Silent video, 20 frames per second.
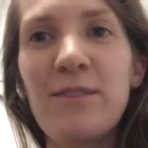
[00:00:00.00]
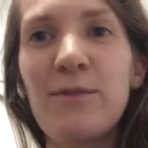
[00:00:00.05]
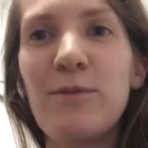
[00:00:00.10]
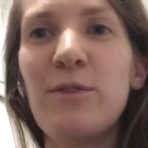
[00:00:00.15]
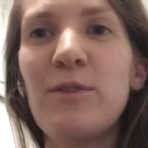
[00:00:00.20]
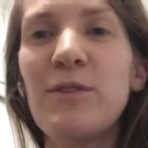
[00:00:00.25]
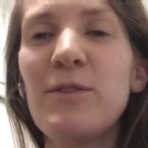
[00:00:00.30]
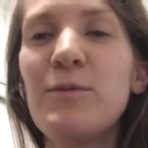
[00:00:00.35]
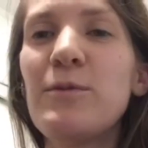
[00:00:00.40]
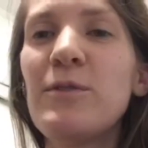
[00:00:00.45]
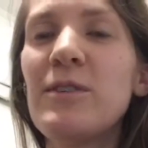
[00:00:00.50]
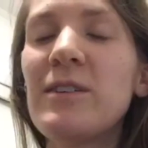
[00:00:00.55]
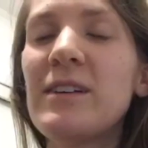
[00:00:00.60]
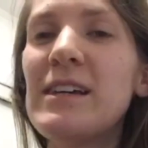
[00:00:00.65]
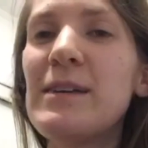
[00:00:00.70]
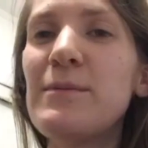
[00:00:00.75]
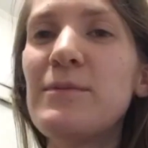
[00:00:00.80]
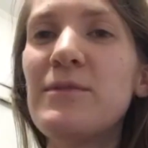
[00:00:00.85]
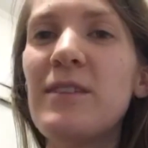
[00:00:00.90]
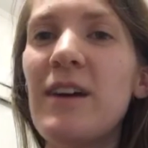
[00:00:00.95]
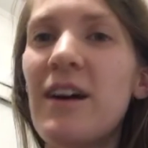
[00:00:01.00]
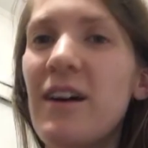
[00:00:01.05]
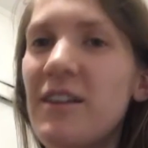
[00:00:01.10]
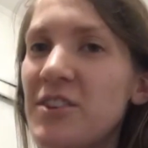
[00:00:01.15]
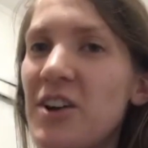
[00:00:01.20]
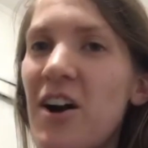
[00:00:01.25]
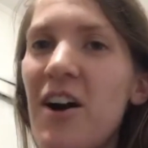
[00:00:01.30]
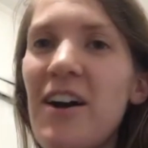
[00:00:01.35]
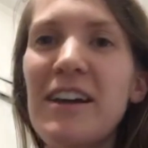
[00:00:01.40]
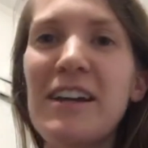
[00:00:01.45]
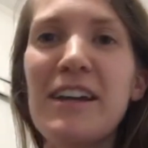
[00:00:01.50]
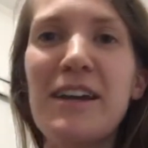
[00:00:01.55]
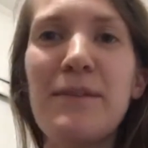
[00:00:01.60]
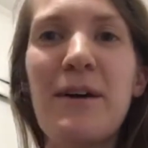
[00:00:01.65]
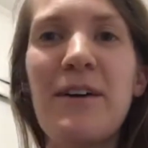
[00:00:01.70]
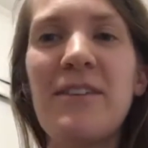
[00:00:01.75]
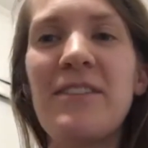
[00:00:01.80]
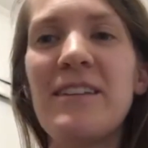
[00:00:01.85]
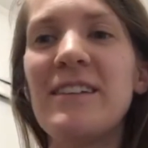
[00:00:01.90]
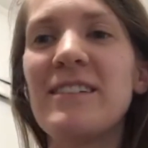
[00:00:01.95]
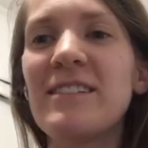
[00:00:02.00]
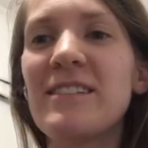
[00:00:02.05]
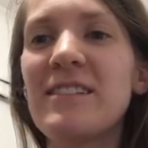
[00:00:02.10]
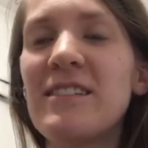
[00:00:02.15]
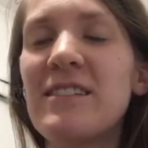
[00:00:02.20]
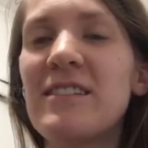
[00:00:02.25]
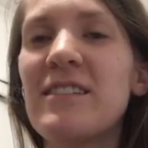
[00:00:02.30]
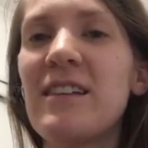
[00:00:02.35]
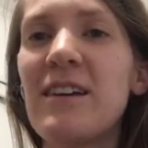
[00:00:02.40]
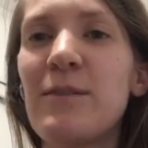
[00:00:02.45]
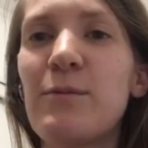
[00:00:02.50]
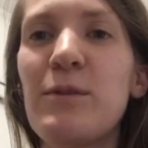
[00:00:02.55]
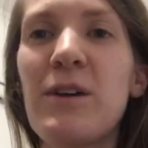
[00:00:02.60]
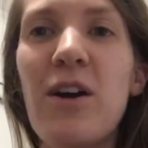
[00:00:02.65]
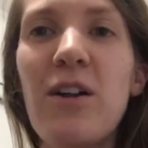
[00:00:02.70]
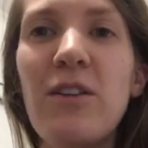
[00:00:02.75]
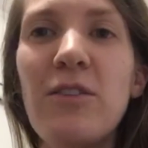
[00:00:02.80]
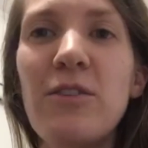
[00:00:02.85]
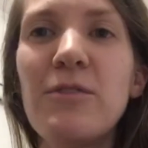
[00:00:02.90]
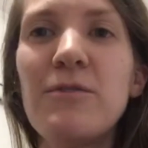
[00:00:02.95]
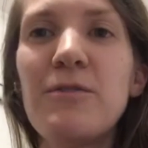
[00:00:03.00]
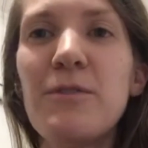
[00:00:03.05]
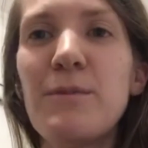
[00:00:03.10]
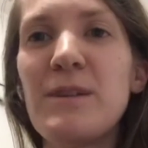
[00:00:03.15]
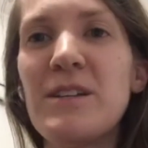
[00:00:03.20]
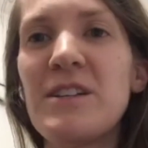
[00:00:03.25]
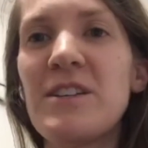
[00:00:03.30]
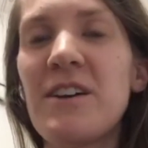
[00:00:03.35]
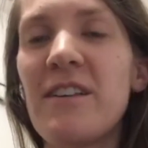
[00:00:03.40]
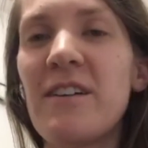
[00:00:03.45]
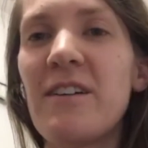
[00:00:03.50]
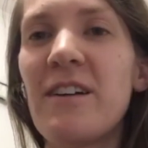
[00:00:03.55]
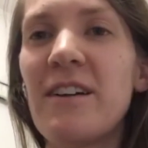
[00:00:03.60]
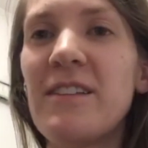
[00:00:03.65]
we'll we'll keep talking about things, because like we all learn from each other.